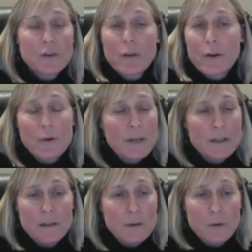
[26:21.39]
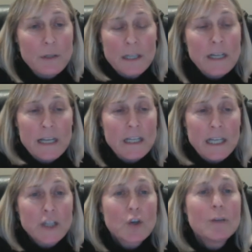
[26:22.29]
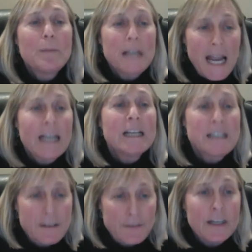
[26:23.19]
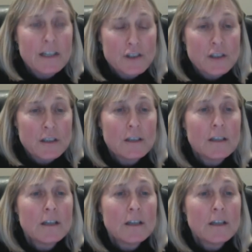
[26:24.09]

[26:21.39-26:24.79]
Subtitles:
although it could be any definition